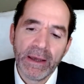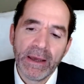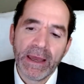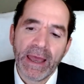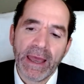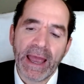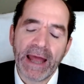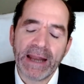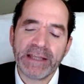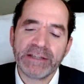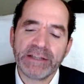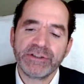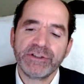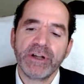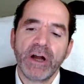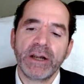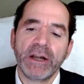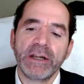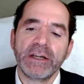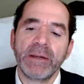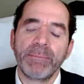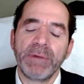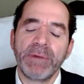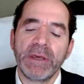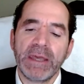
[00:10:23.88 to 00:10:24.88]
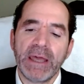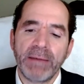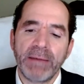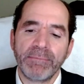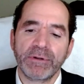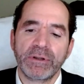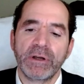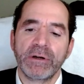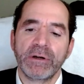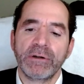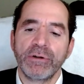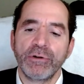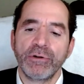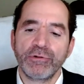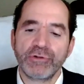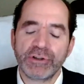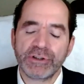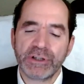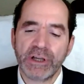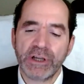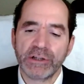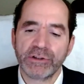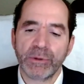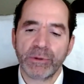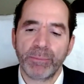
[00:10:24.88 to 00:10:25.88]
And he studied them. He came to conclusions
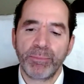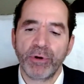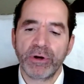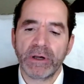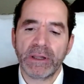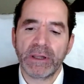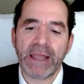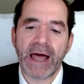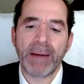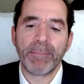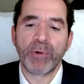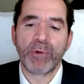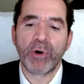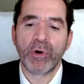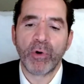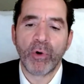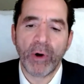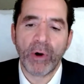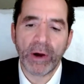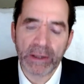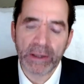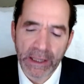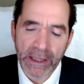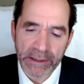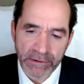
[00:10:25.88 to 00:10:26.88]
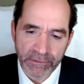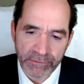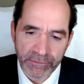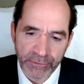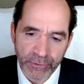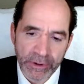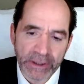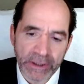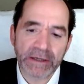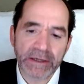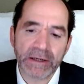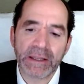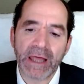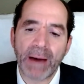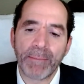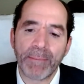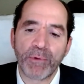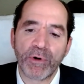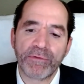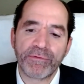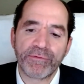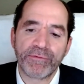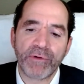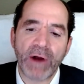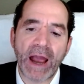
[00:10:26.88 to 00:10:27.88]
because they're putting a lot more oil on their food, eating a lot
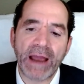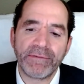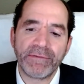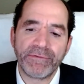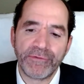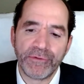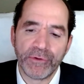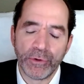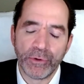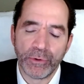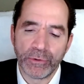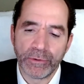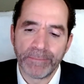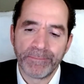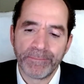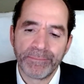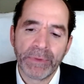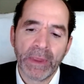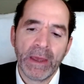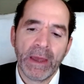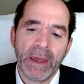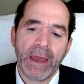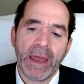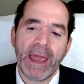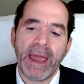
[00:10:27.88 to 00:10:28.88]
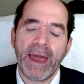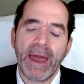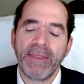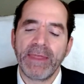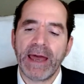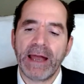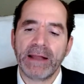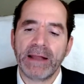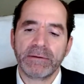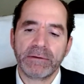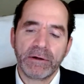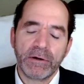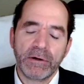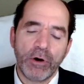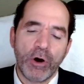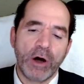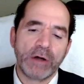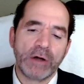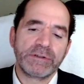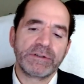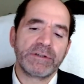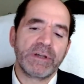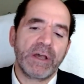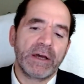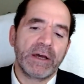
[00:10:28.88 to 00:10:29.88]
more fried food. And that
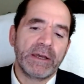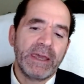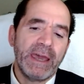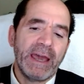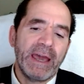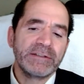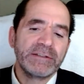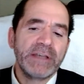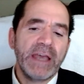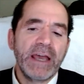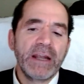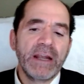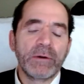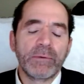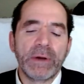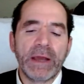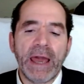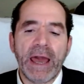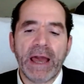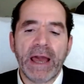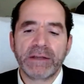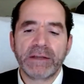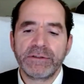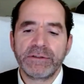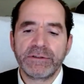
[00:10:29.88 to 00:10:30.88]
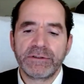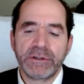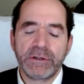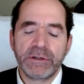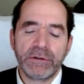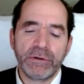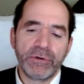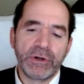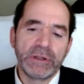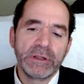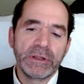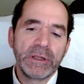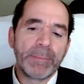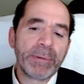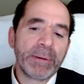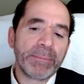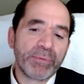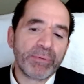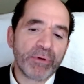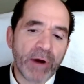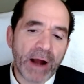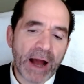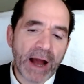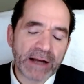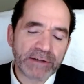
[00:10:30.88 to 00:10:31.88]
causes a cascade of reactions, including lipid
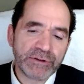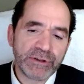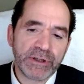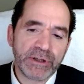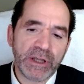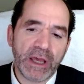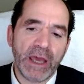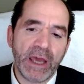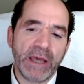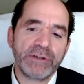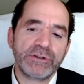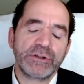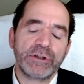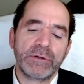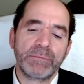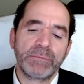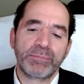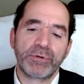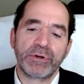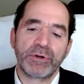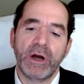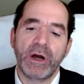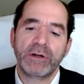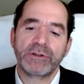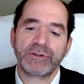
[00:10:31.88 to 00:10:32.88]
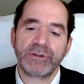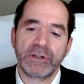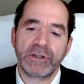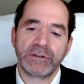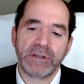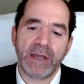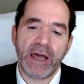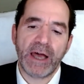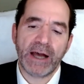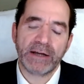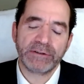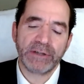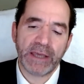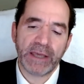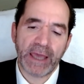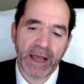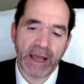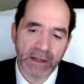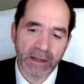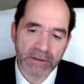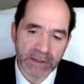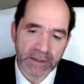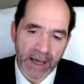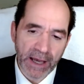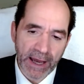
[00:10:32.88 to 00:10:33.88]
peroxidation, production of toxic
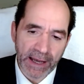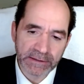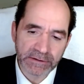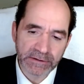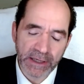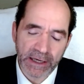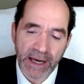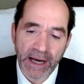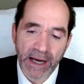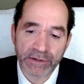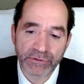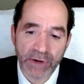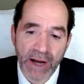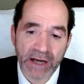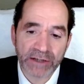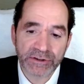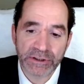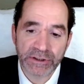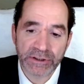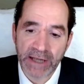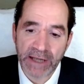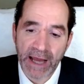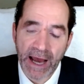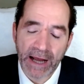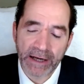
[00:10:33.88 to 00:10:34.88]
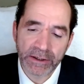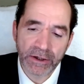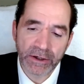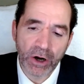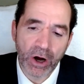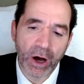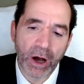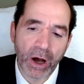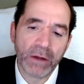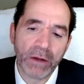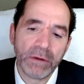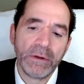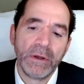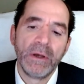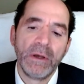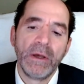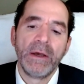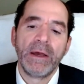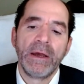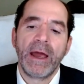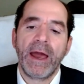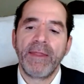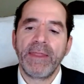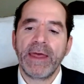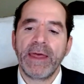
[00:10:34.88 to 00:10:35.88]
aldehydes like hydroxynonenal,
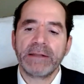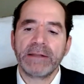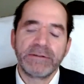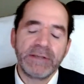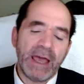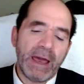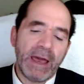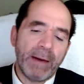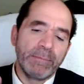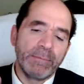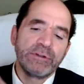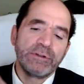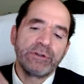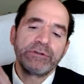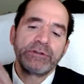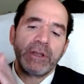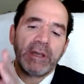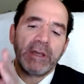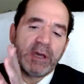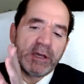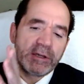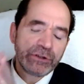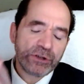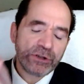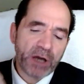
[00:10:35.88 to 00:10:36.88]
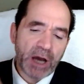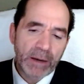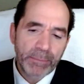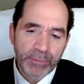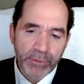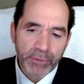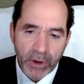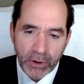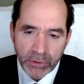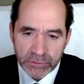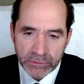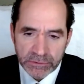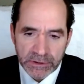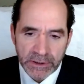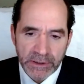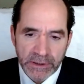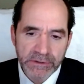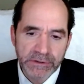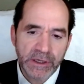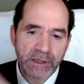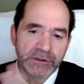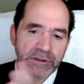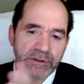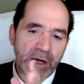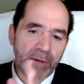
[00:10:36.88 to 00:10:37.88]
and that damages the heat shock proteins,
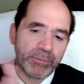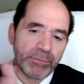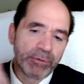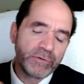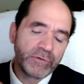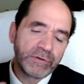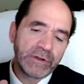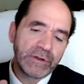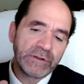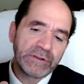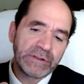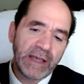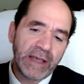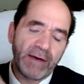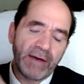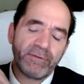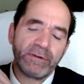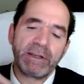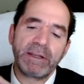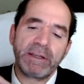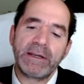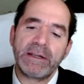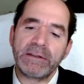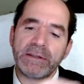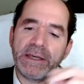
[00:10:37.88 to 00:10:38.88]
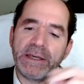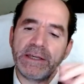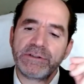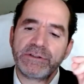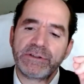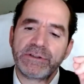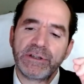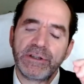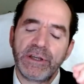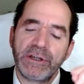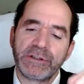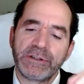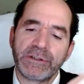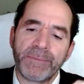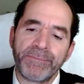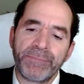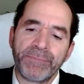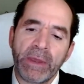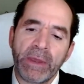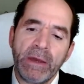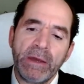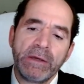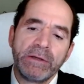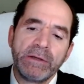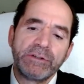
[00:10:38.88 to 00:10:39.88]
heat shock protein 70, and it leads to this
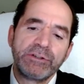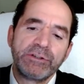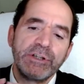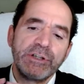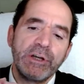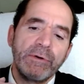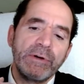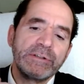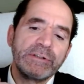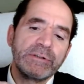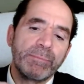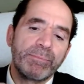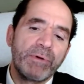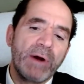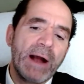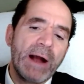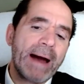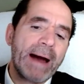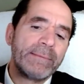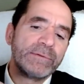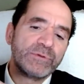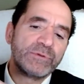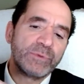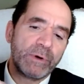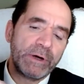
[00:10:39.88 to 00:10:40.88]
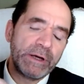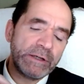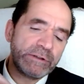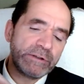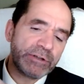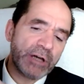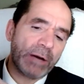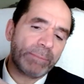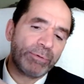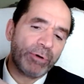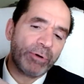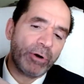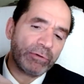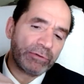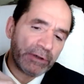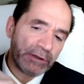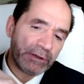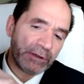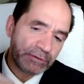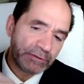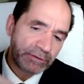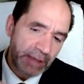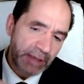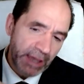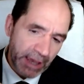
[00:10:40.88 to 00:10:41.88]
series of problems where heat shock
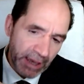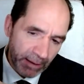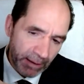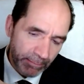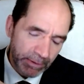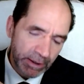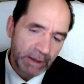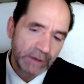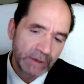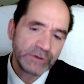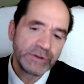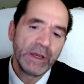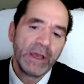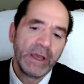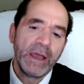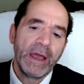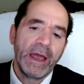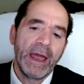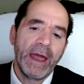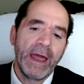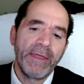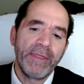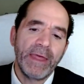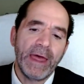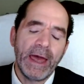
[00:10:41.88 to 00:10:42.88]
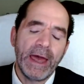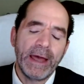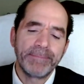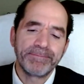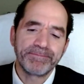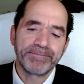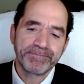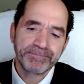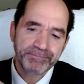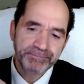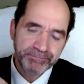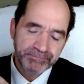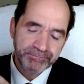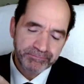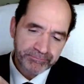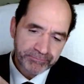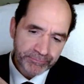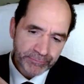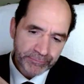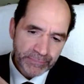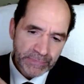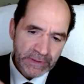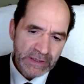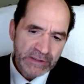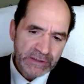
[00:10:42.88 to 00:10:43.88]
proteins damage, and then
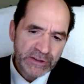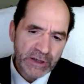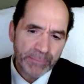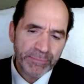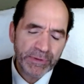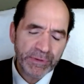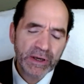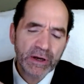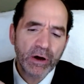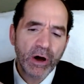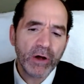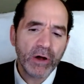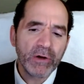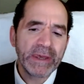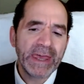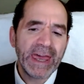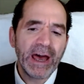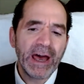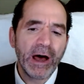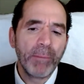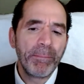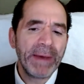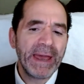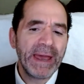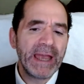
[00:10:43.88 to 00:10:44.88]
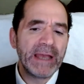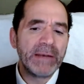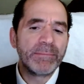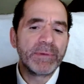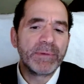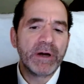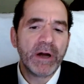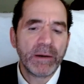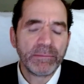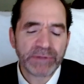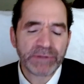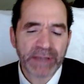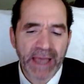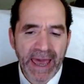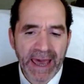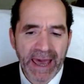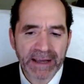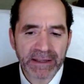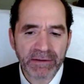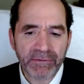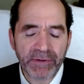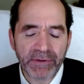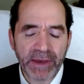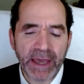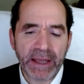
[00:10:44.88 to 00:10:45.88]
something called Calpain becomes
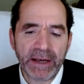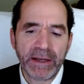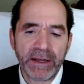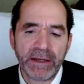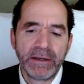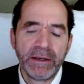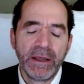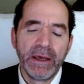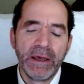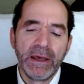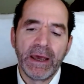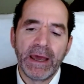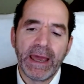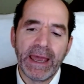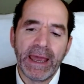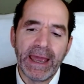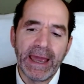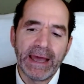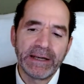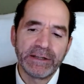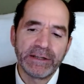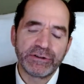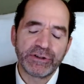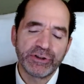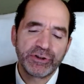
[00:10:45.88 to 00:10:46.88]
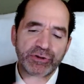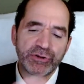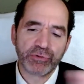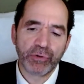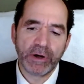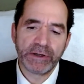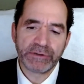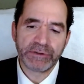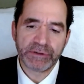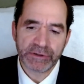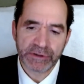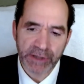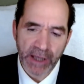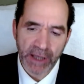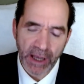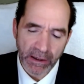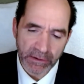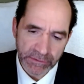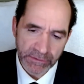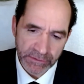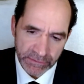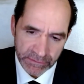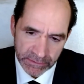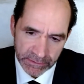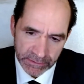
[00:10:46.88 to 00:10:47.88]
activated, and it destroys the
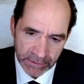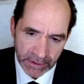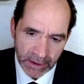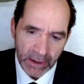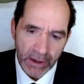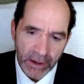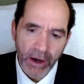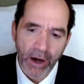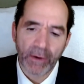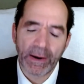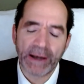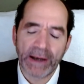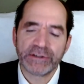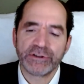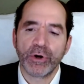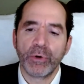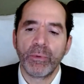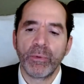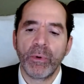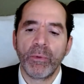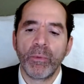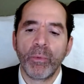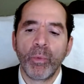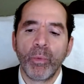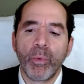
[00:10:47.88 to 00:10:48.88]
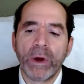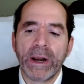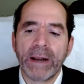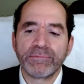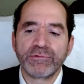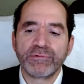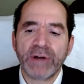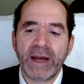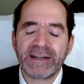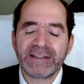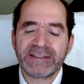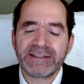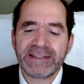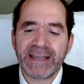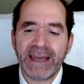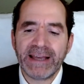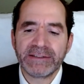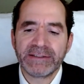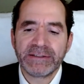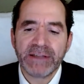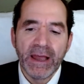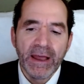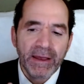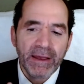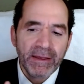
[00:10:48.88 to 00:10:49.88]
cells. All right, so what I'm trying to say
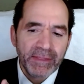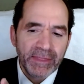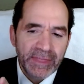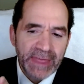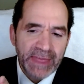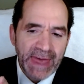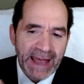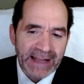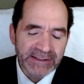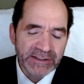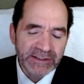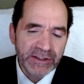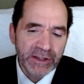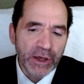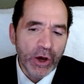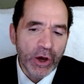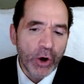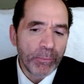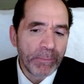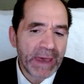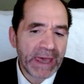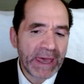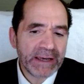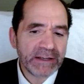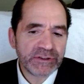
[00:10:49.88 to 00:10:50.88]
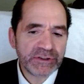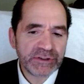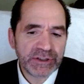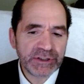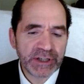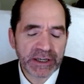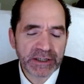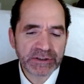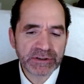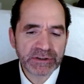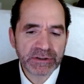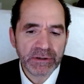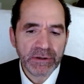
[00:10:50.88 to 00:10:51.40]
is that's the omega-6